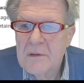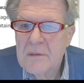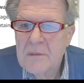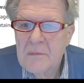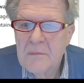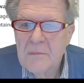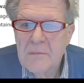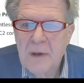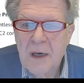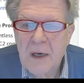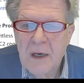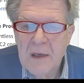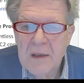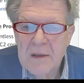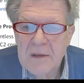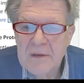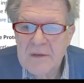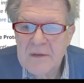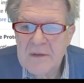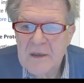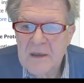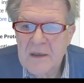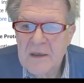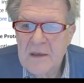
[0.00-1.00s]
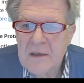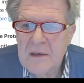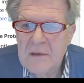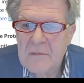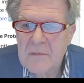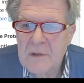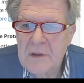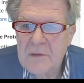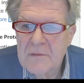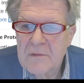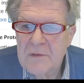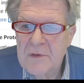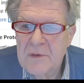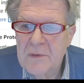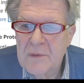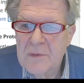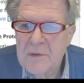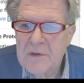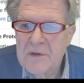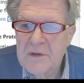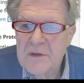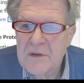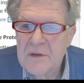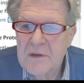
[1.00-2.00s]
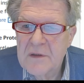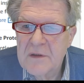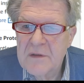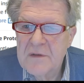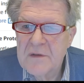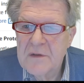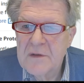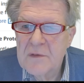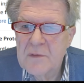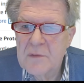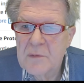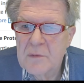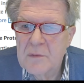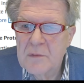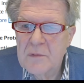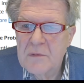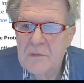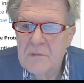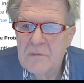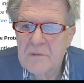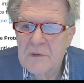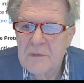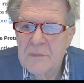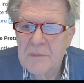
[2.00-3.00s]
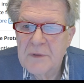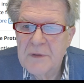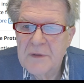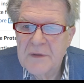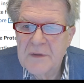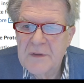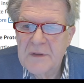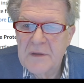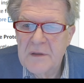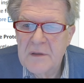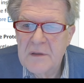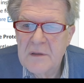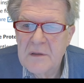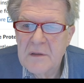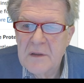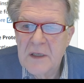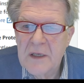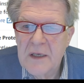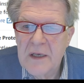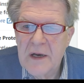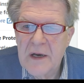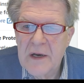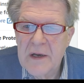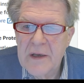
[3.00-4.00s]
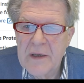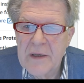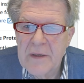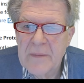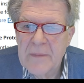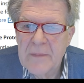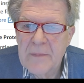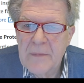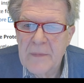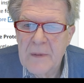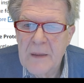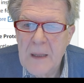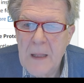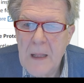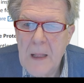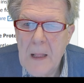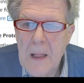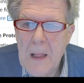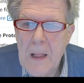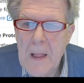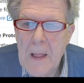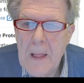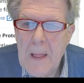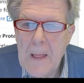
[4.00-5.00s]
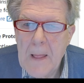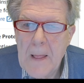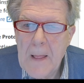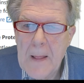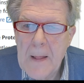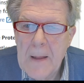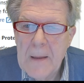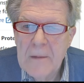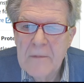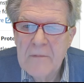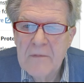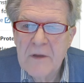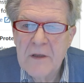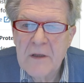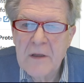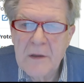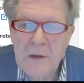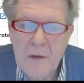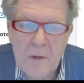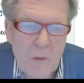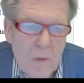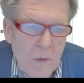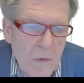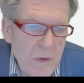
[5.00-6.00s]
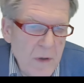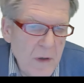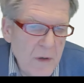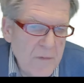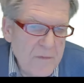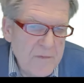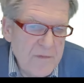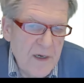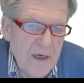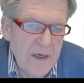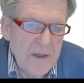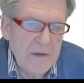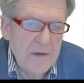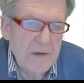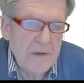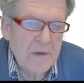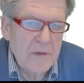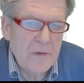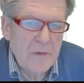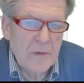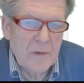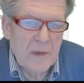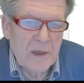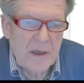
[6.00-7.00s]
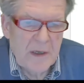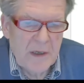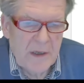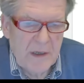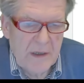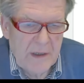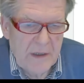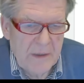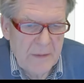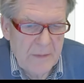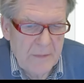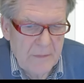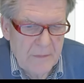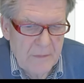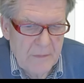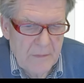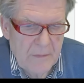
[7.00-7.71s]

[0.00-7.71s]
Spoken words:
parts are what we used here: EC2, VPC, AIM. We can go now finally to AIM,